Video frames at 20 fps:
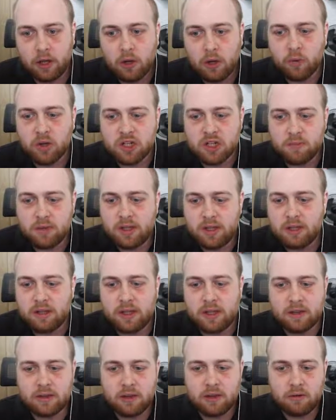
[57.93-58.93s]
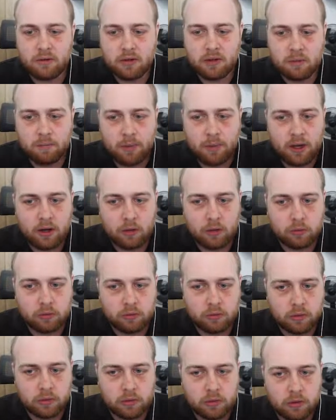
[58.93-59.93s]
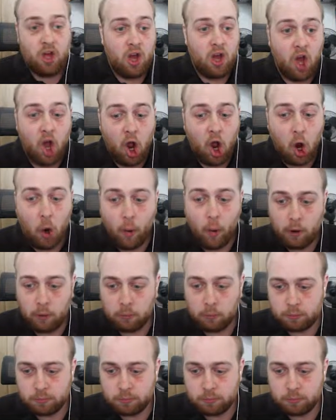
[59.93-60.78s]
which means there's no spells. Oh well,